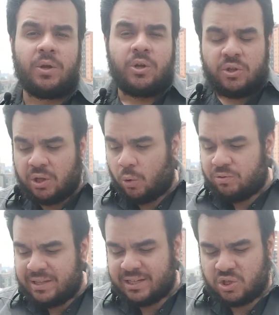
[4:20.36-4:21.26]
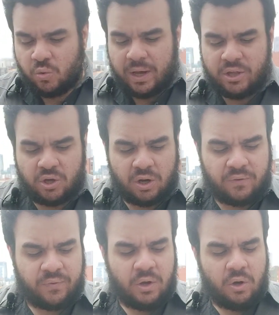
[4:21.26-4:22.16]
So this situation
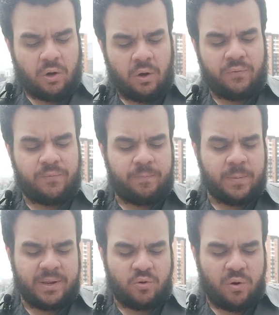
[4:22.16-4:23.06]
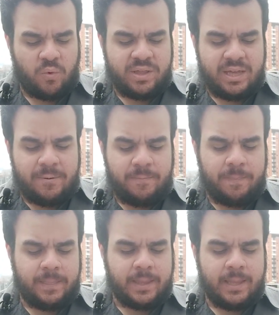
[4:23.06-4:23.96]
of the Venezuelan regime
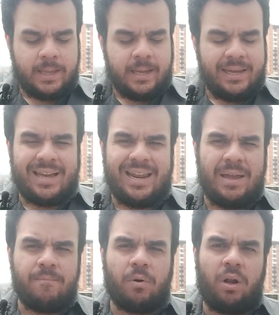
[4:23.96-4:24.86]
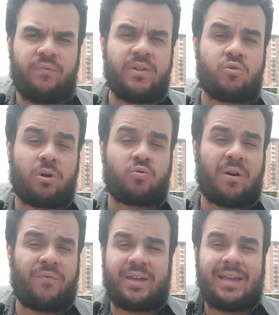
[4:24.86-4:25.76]
getting involved in drug
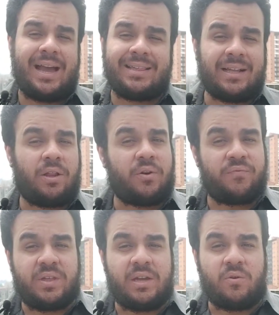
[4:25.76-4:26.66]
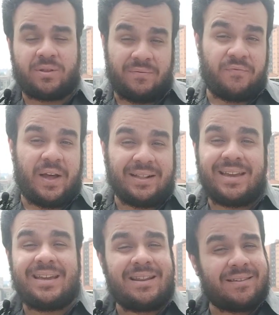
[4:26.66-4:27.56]
trafficking has a lot of years. In fact,
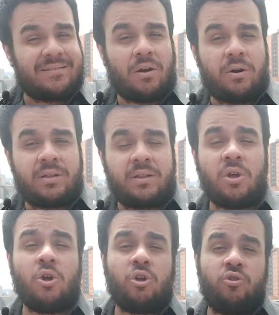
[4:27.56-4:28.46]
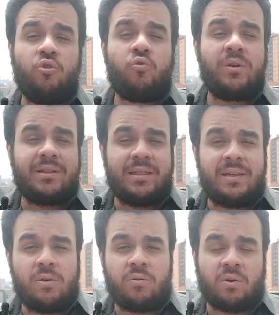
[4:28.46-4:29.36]
it started during the
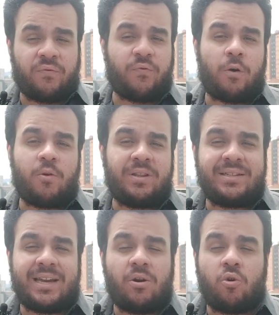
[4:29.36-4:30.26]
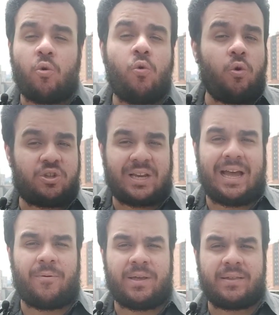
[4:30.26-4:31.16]
years of former dictator Hugo
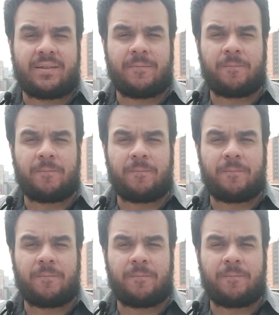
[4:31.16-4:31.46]
Chavez.